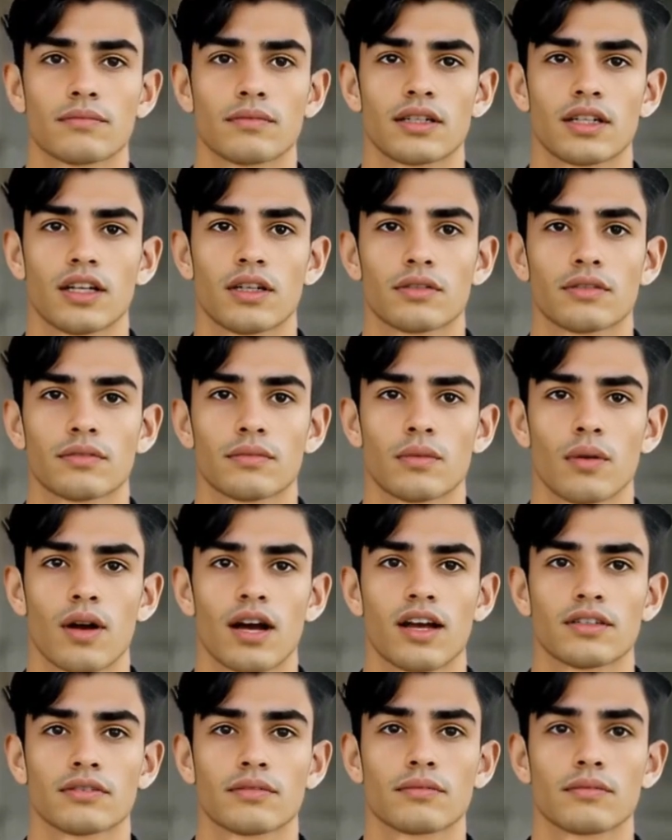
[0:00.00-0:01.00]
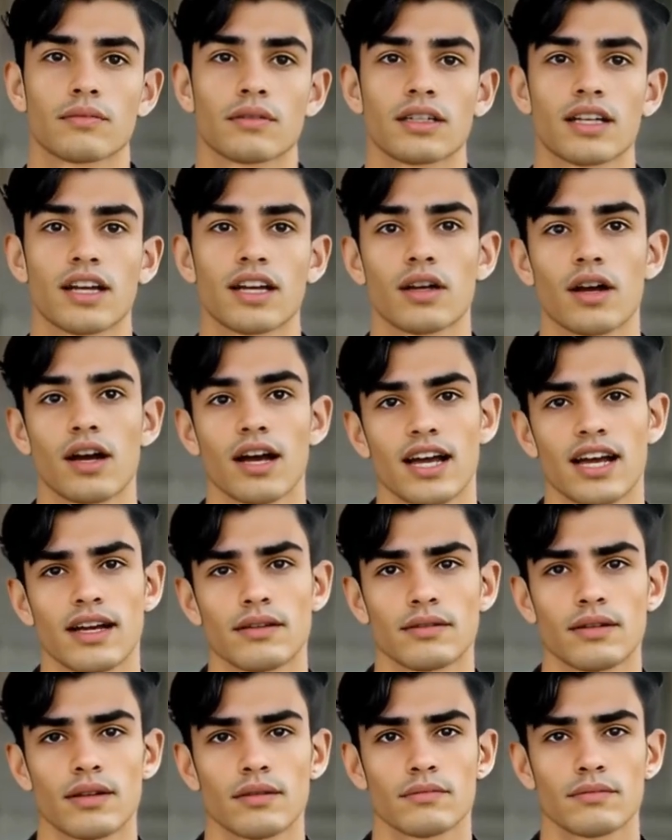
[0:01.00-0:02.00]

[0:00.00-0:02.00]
No fluff, no hype.